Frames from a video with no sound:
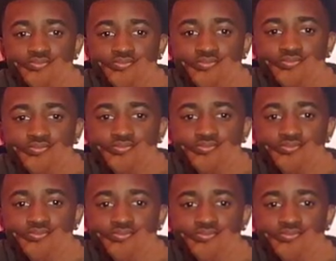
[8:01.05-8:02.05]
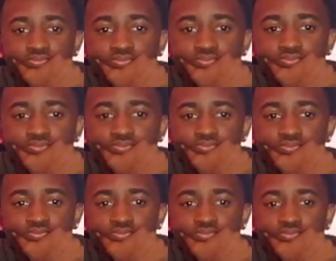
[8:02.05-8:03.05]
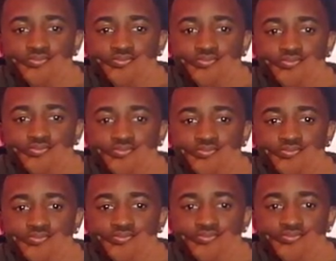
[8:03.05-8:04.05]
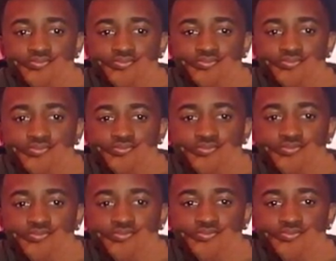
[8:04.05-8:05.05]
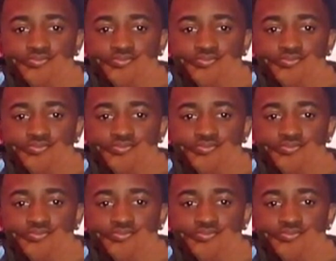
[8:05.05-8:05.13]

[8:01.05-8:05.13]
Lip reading: No words are spoken by the person on screen.